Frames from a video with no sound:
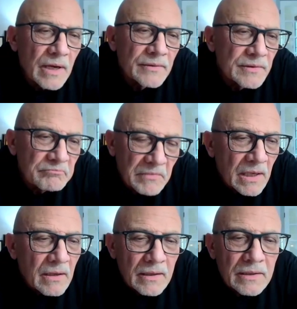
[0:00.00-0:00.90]
Yes,
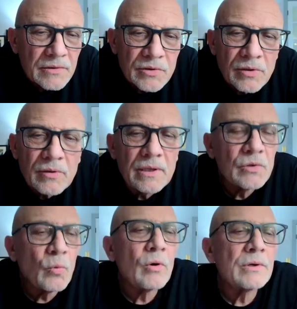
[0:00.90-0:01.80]
it's turning
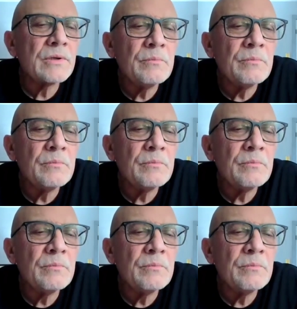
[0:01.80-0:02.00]
towards.